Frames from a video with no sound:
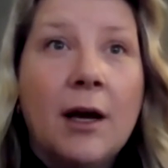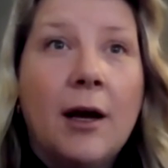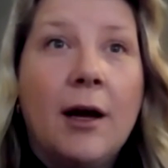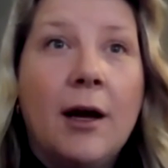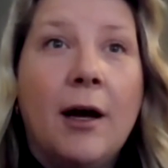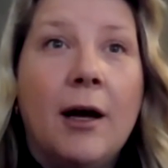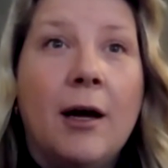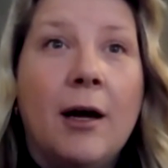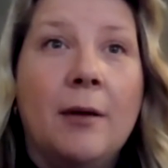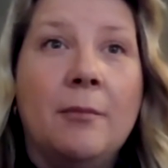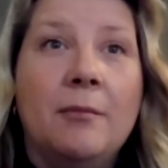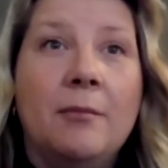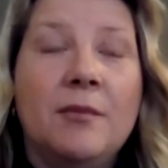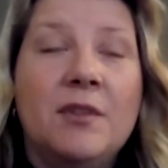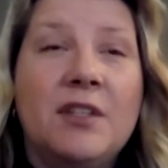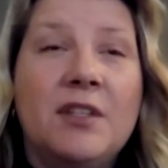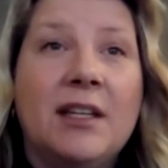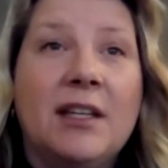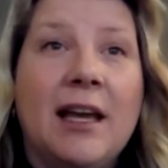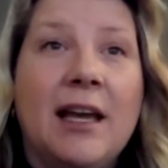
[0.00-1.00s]

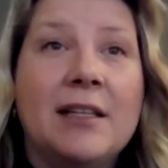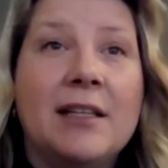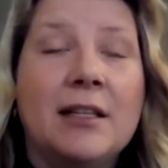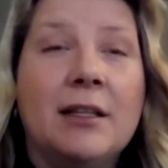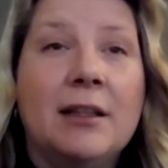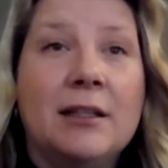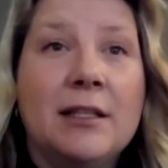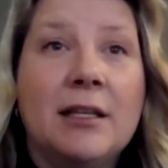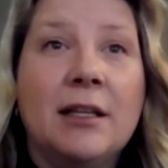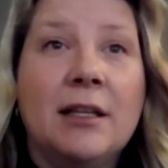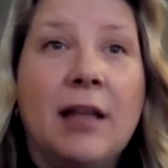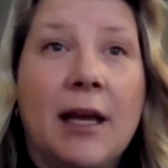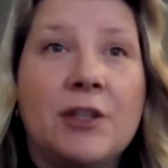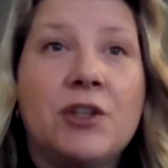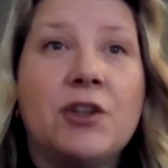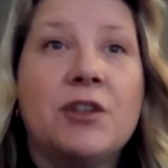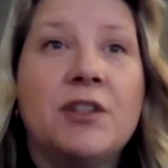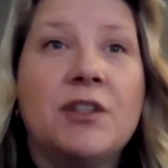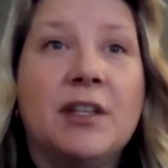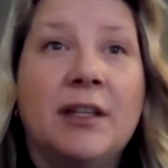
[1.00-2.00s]
to get to
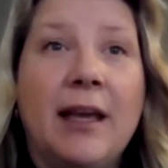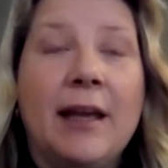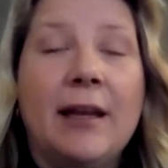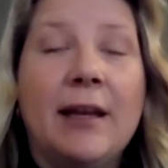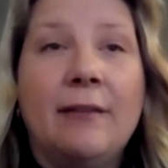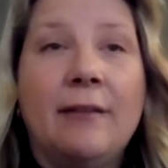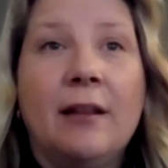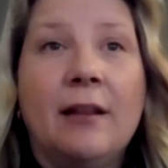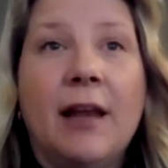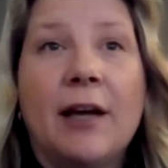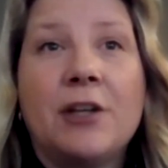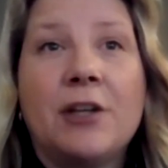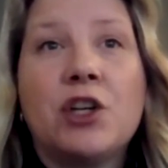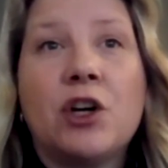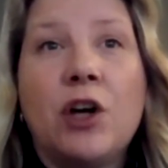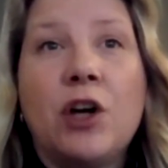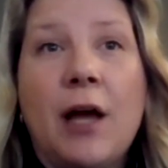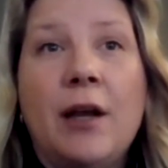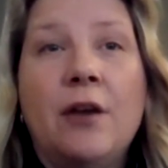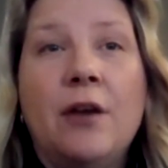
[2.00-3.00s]
lectures and getting the
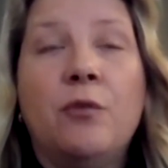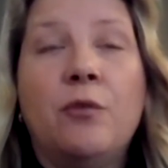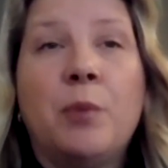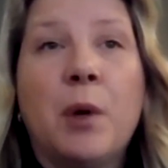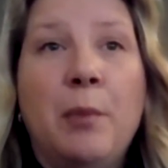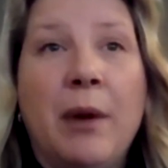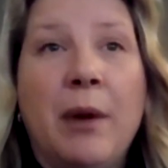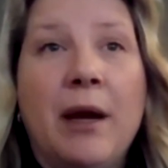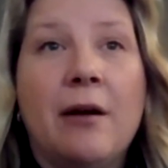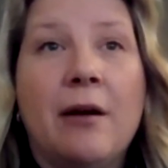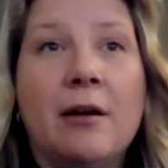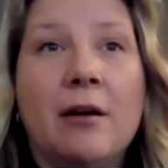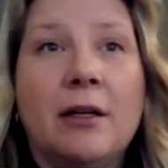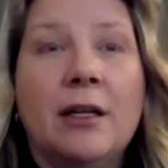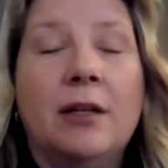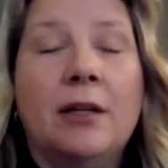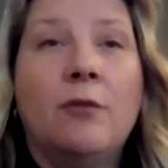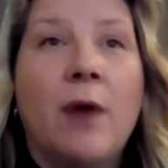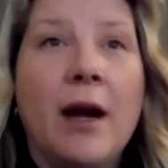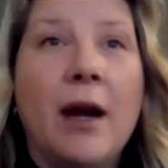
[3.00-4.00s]
lecture kind of prepared
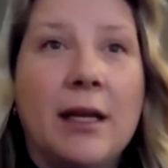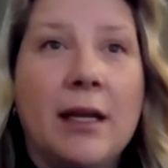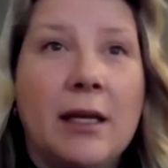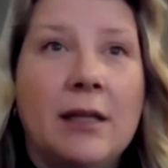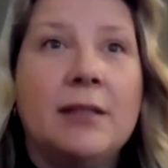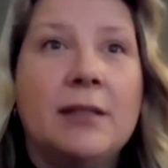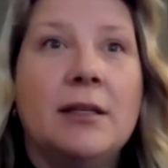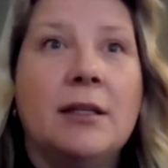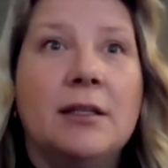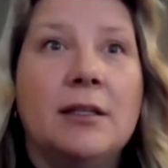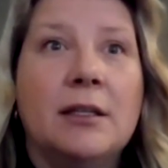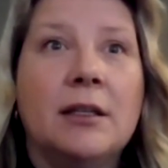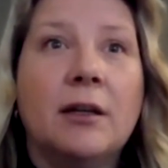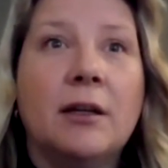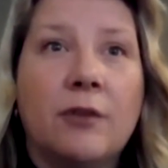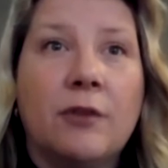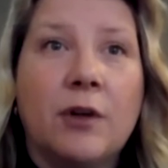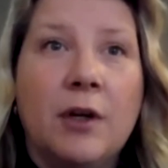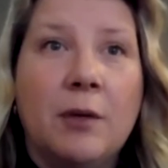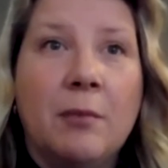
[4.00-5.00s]
and ready to
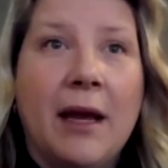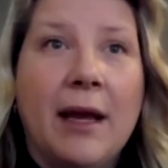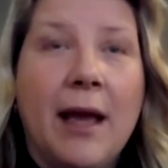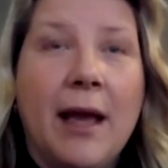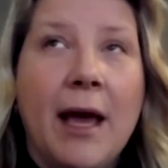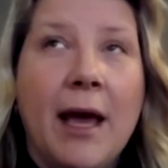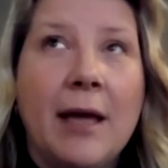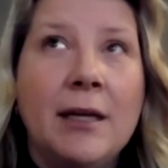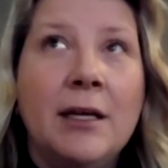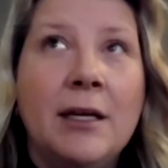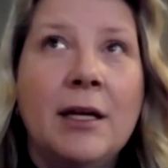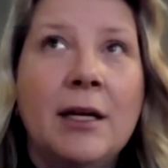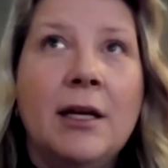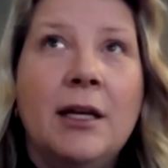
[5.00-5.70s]
deliver in my head.